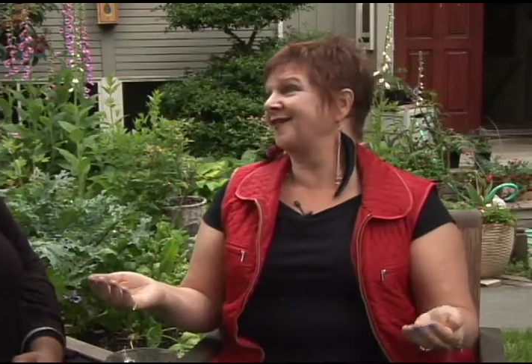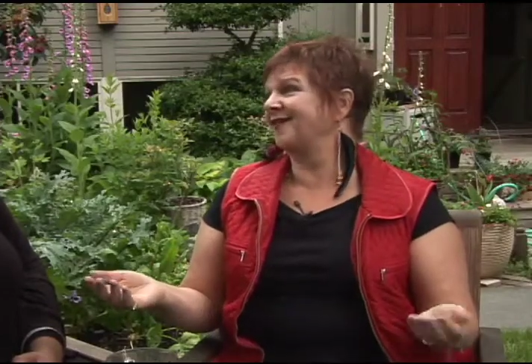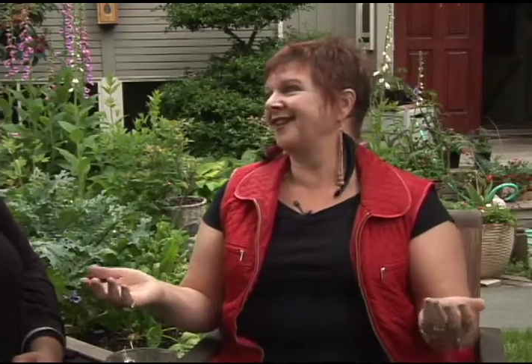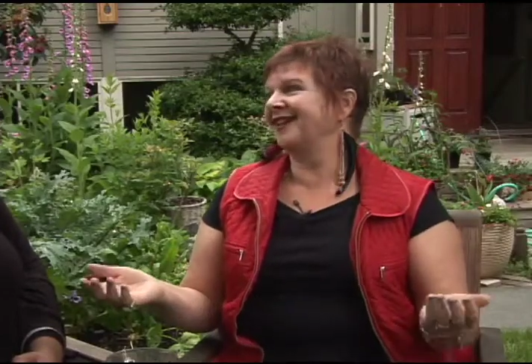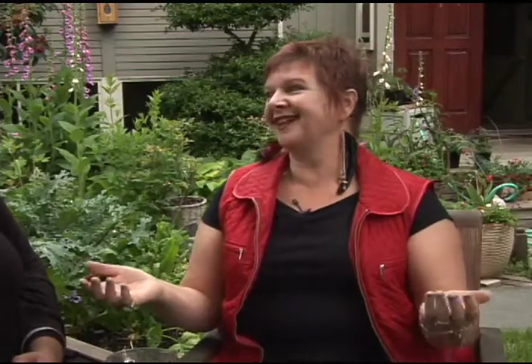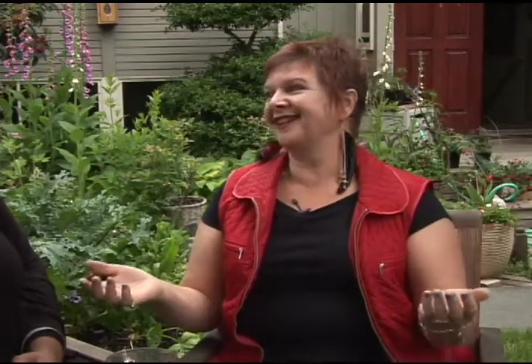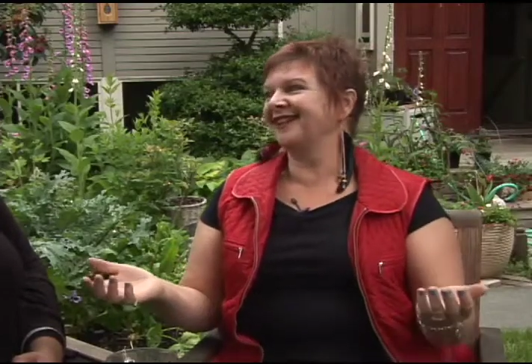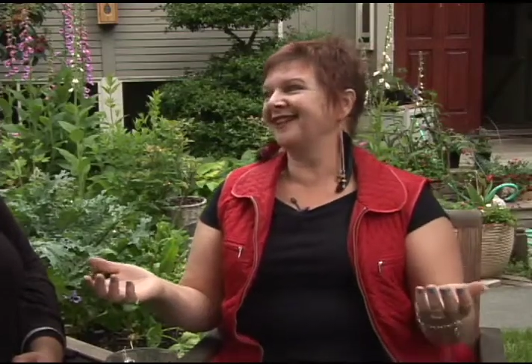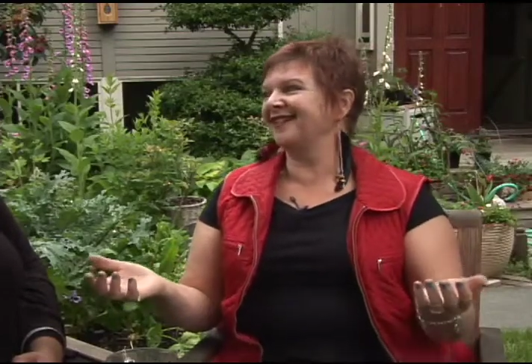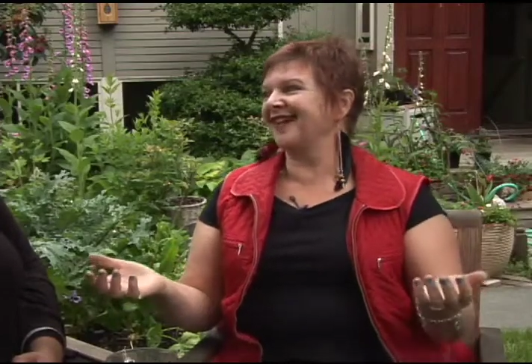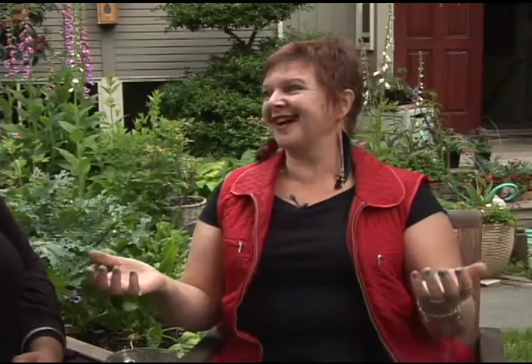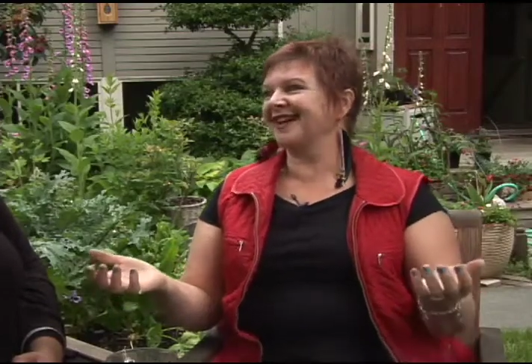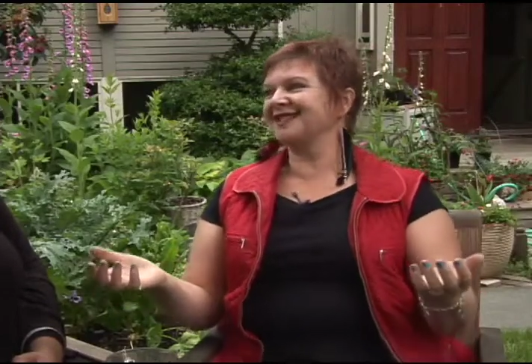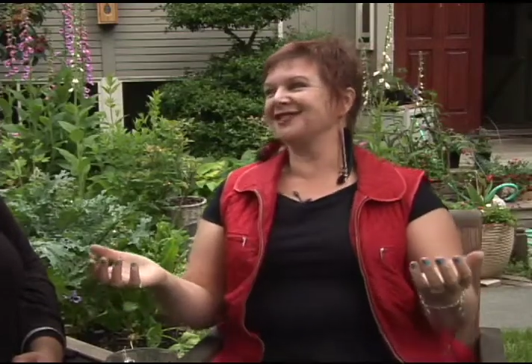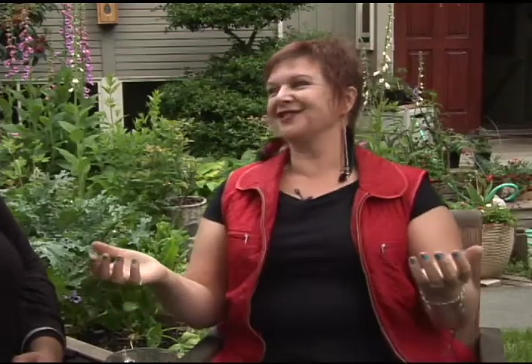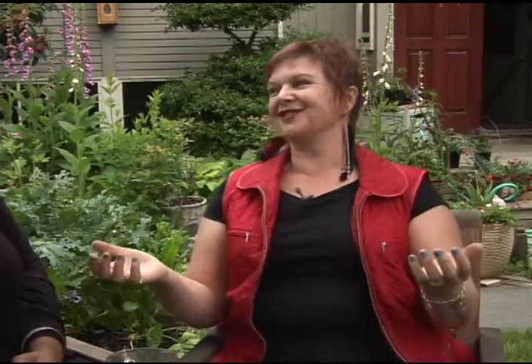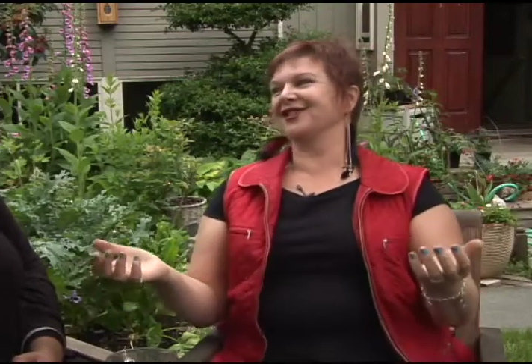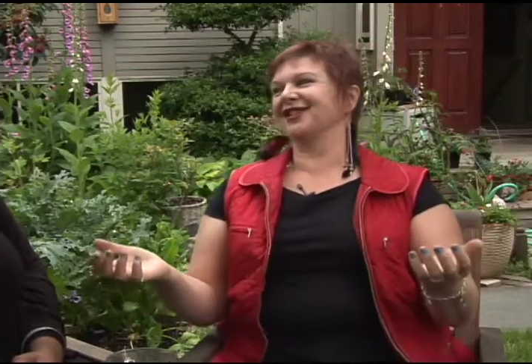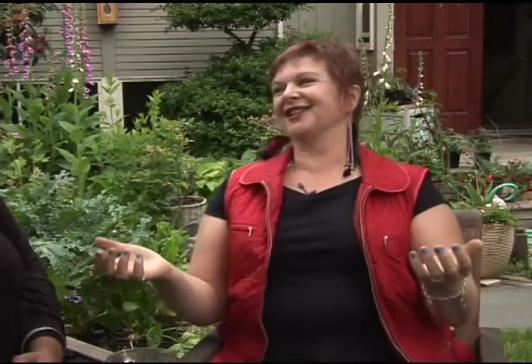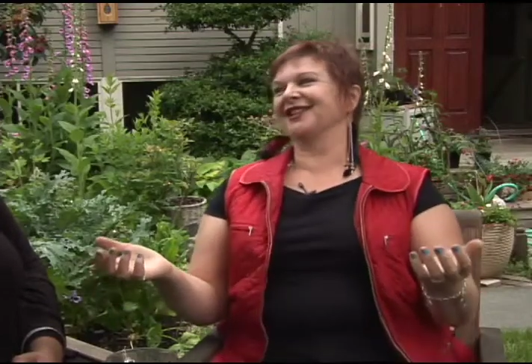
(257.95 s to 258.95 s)
What can you
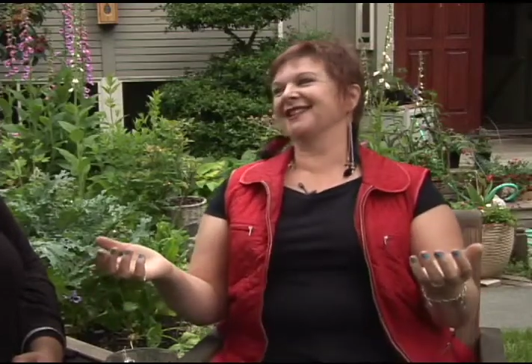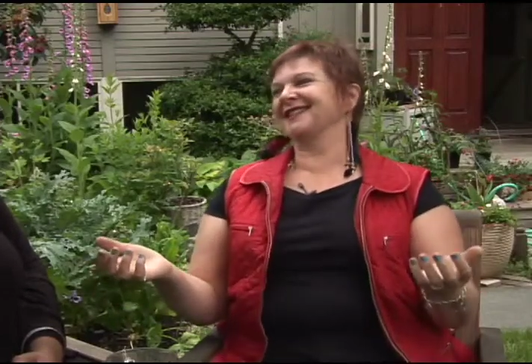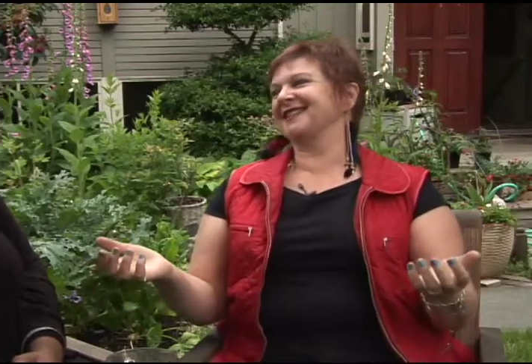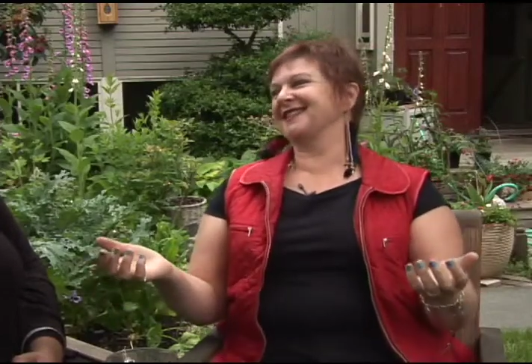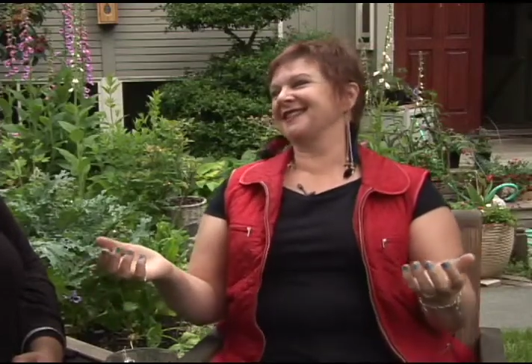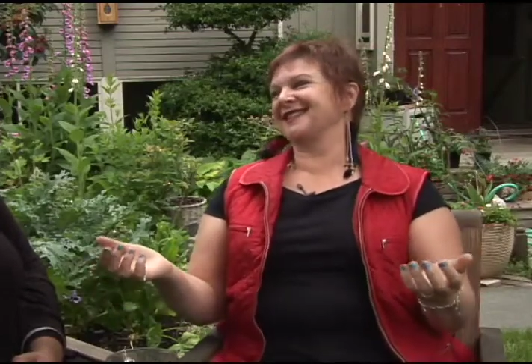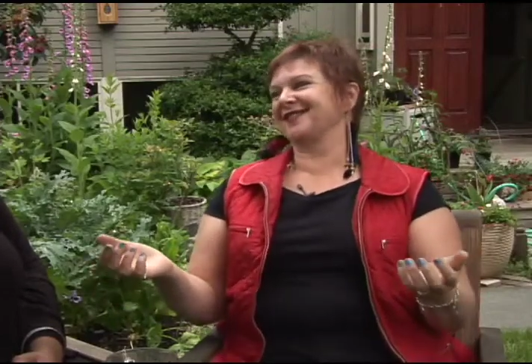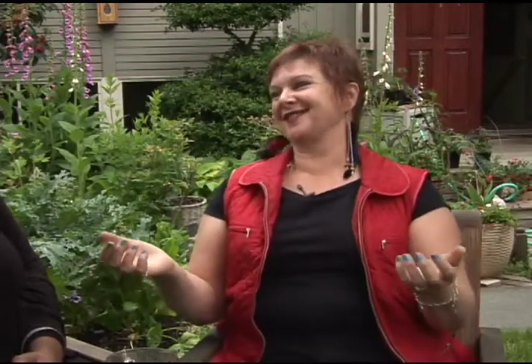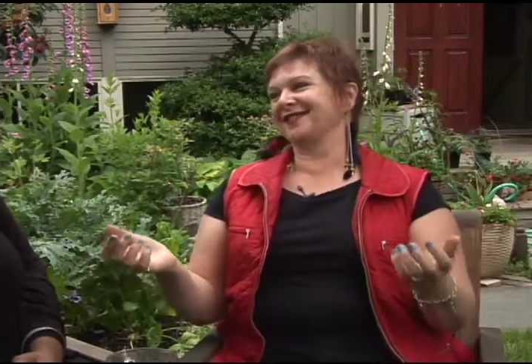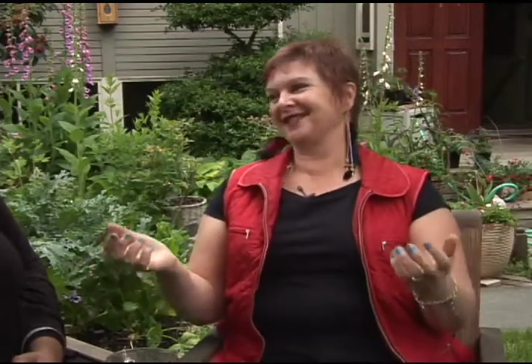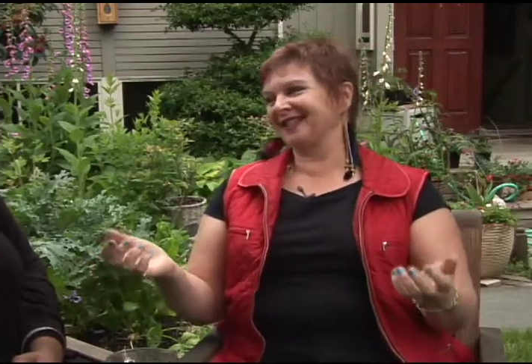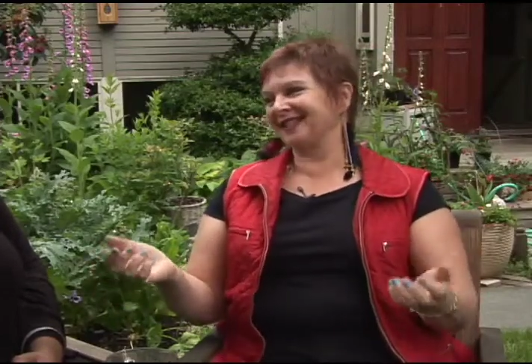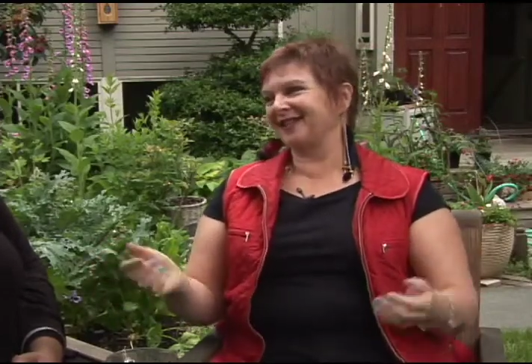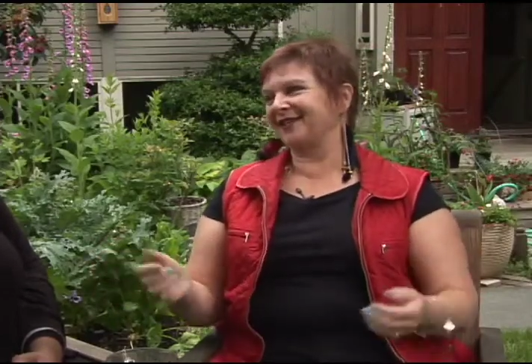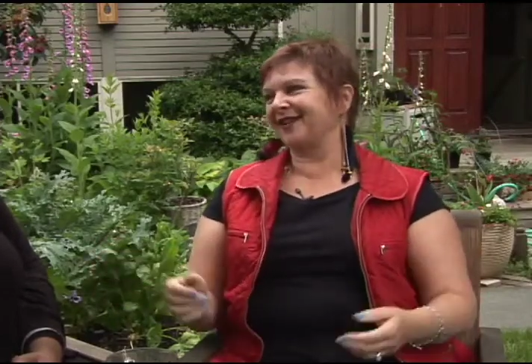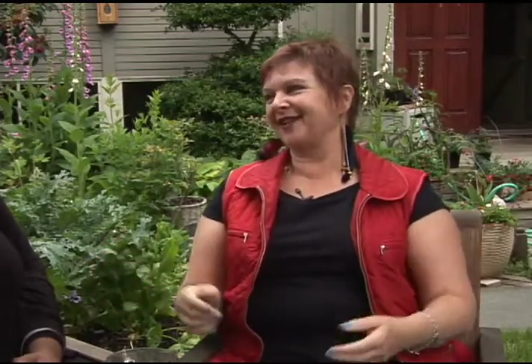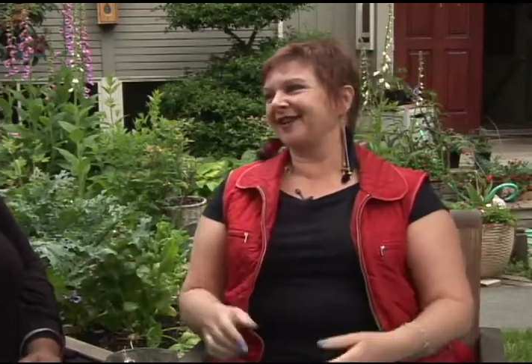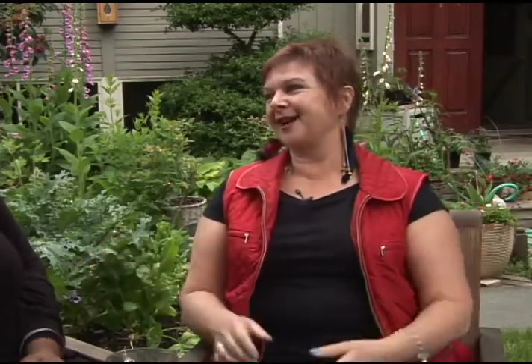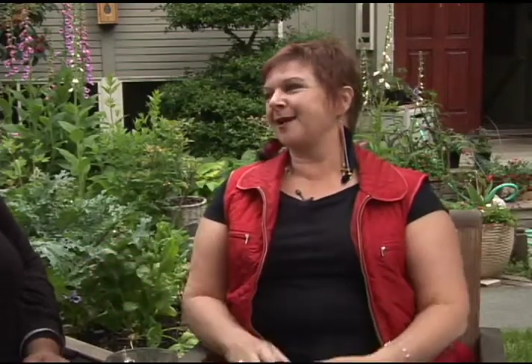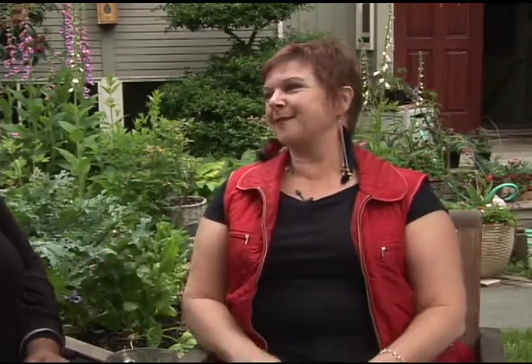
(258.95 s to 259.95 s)
ask for? This is a really great